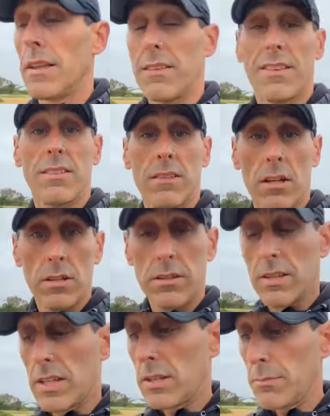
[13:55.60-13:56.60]
Now the
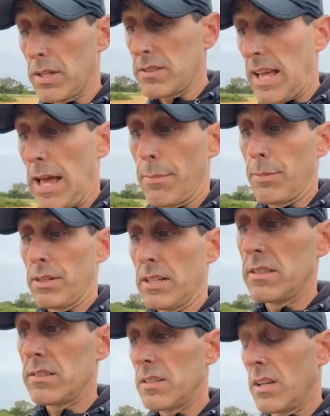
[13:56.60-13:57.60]
third thing that must happen
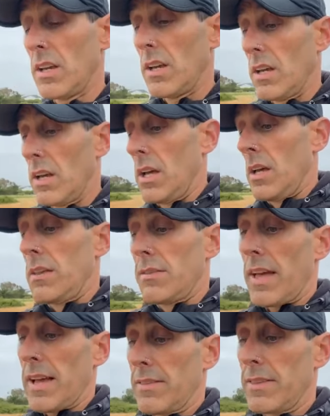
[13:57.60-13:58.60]
is
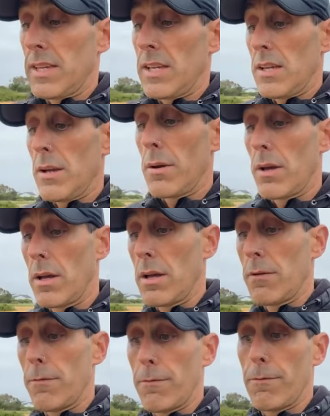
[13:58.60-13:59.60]
that the
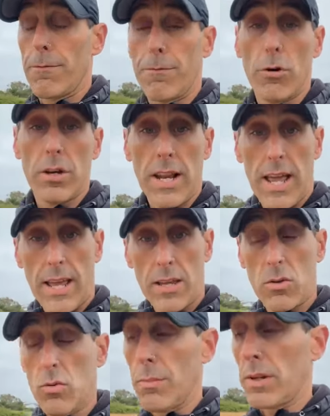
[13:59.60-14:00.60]
foot and
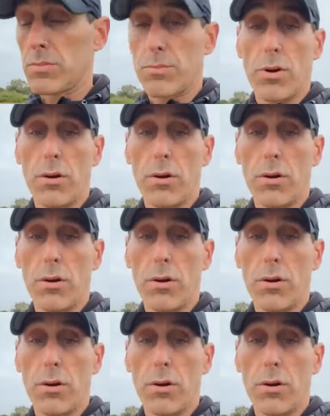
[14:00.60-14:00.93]
ankle must